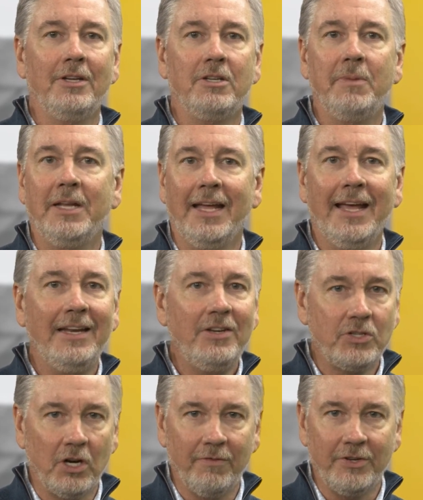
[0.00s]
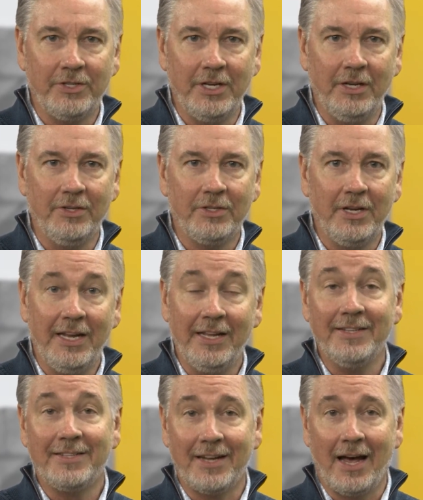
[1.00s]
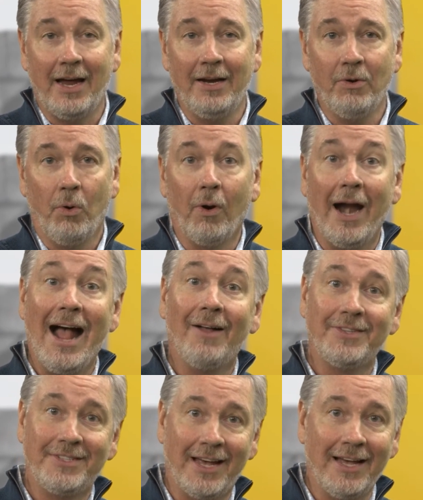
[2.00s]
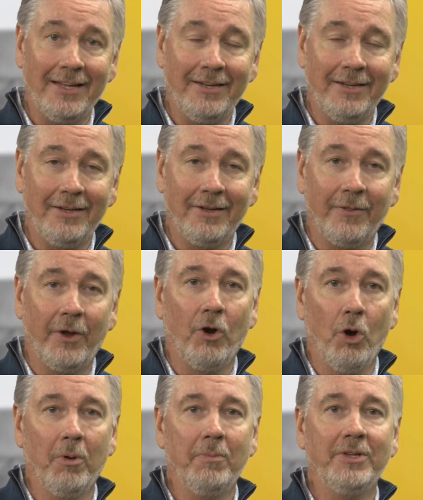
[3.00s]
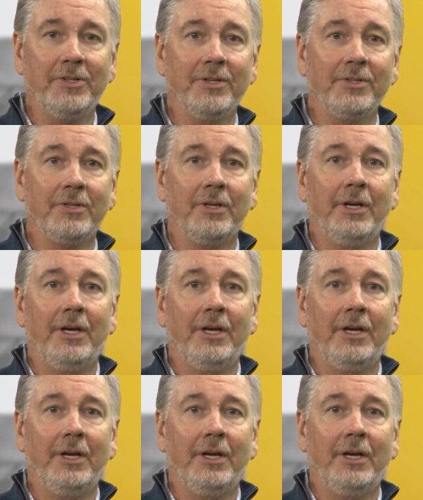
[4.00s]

to meet any service needs inside or outside their home or business.